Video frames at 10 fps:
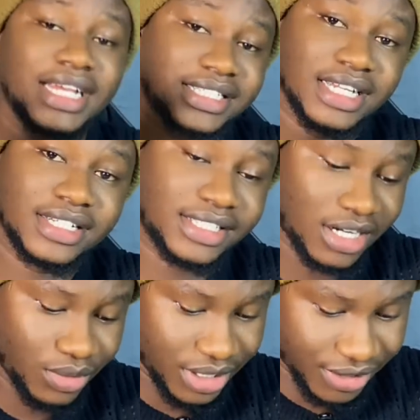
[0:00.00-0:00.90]
guys, getting
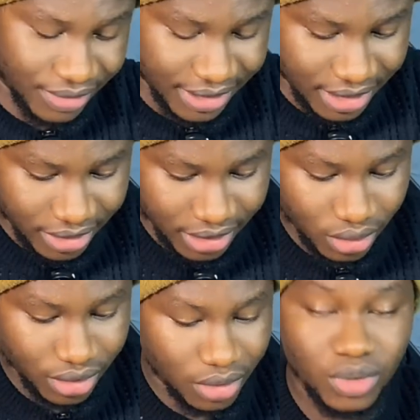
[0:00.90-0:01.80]
started with this right now. I
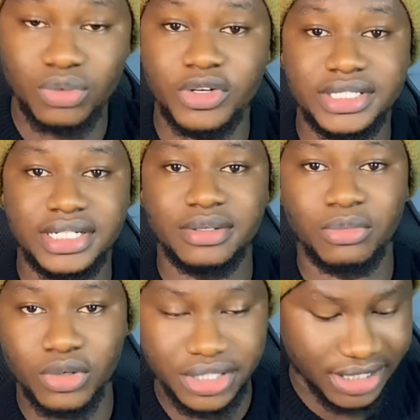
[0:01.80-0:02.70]
don't really want to waste any
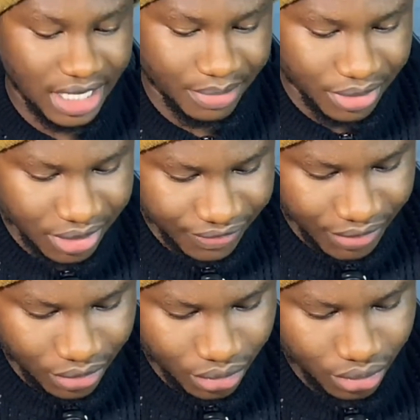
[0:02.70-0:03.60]
much time in this
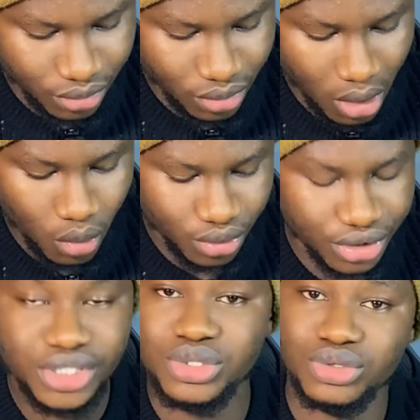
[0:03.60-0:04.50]
video, so all we
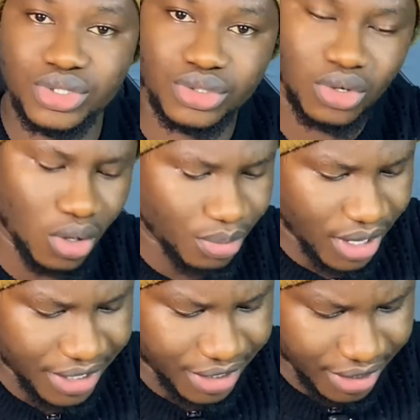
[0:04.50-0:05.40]
just need to do is to come
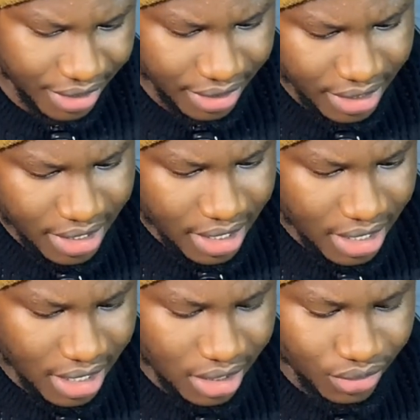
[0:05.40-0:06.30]
right here,
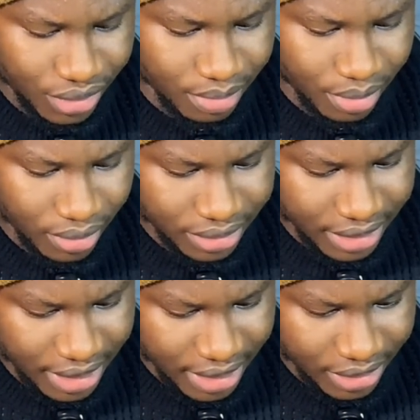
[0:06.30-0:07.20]
Uh, load the
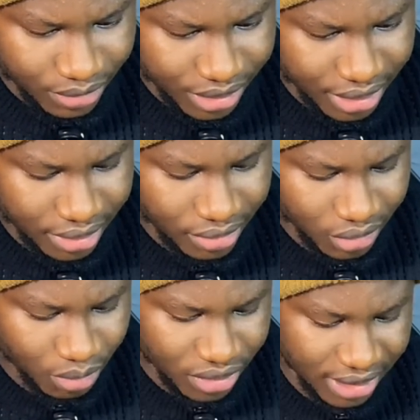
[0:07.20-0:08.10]
bot, and we'll see
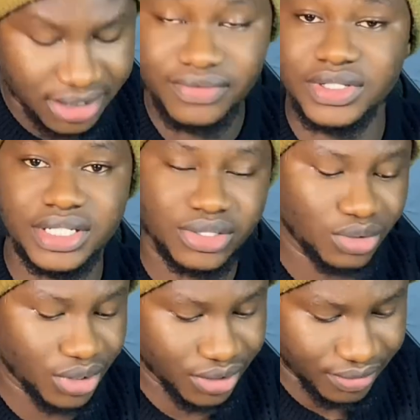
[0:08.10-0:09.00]
not much activity is
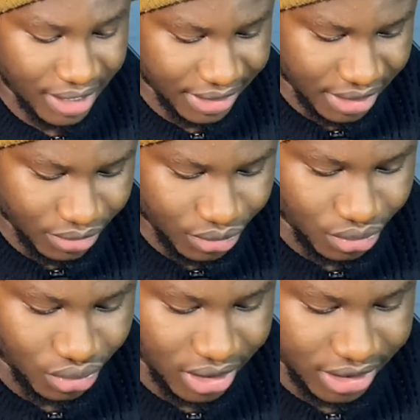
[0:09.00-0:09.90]
going on right now. So
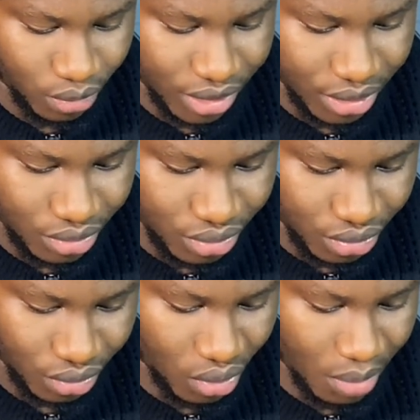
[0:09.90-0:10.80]
the only thing we need to do
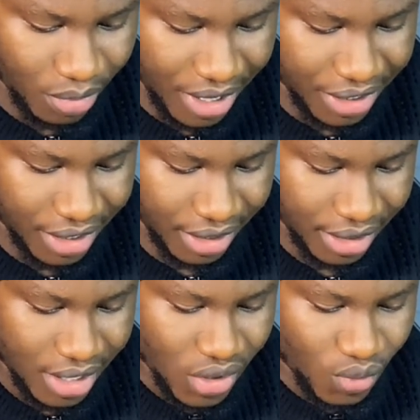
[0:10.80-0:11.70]
is to come right here
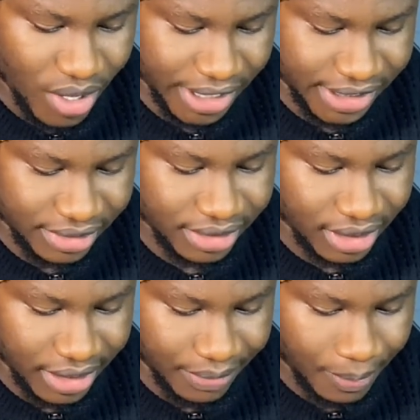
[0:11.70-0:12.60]
where it says
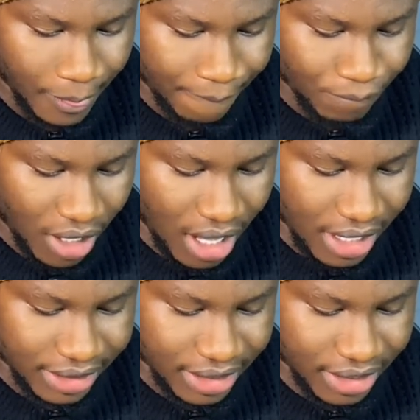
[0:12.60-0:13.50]
claim
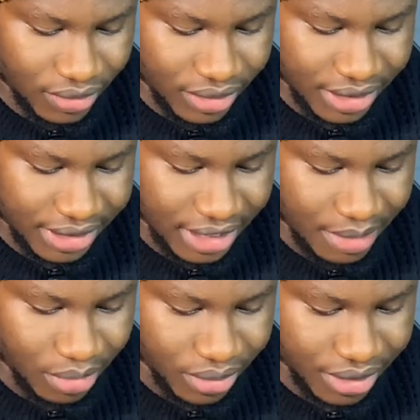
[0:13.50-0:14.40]
and click on this
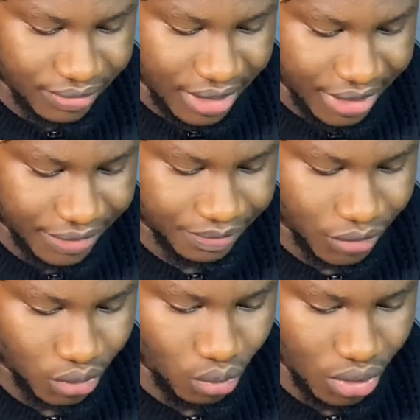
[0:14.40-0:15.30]
claim button right here.
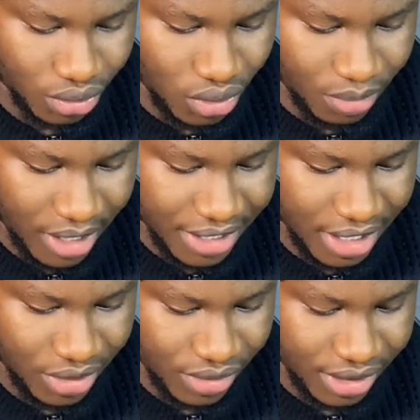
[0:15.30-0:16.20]
So once you come right
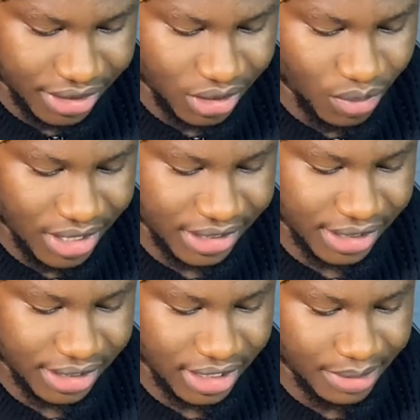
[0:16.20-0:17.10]
here, you're gonna see where it
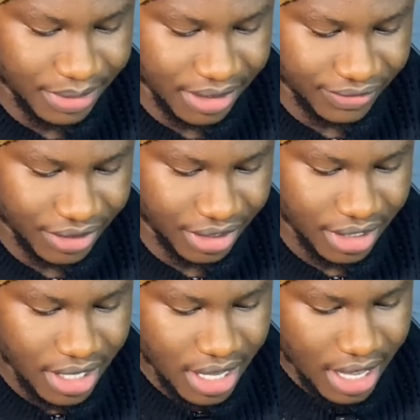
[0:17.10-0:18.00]
says claim N F
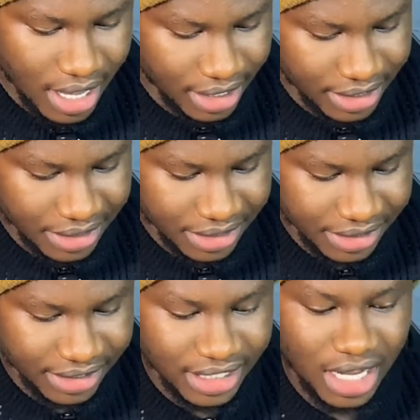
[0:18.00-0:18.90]
T, and then this is